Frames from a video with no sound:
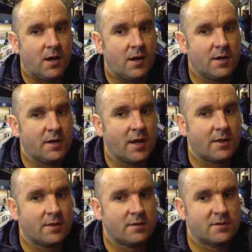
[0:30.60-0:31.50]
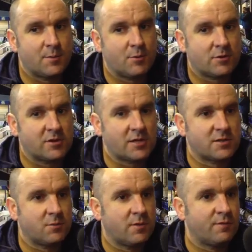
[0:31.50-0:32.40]
And in the end, typical
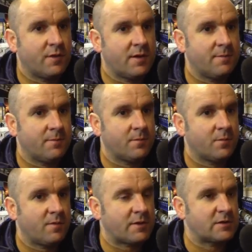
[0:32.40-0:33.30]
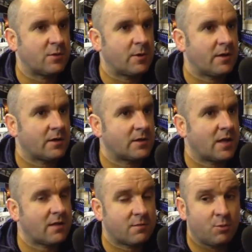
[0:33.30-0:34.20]
Chester, we've had to do it at the death.